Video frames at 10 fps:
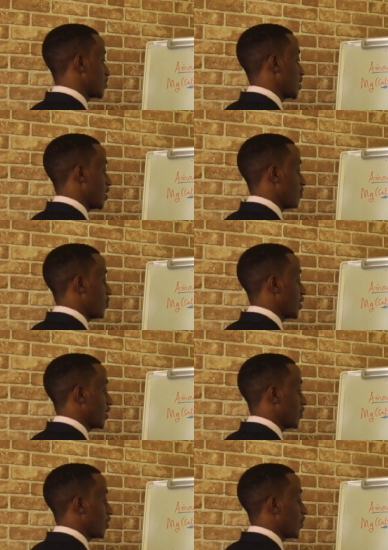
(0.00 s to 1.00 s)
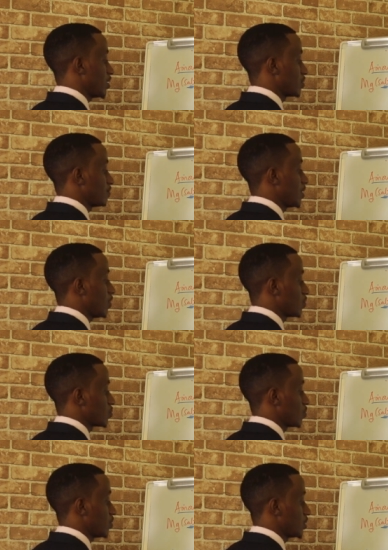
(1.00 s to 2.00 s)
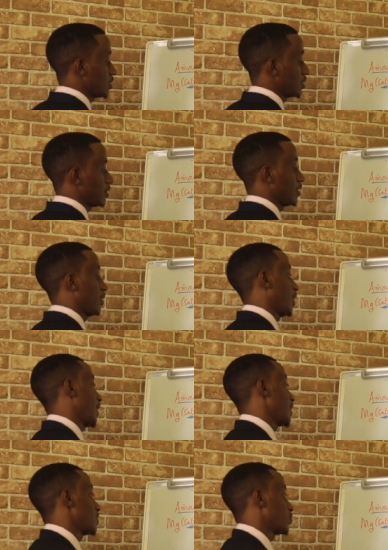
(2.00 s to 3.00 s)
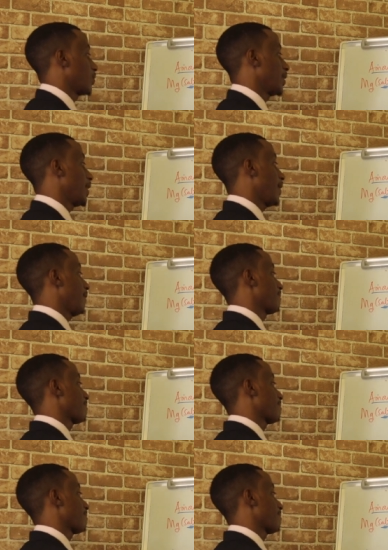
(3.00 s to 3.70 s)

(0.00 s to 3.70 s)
to the molecular weight of the whole salt. So here,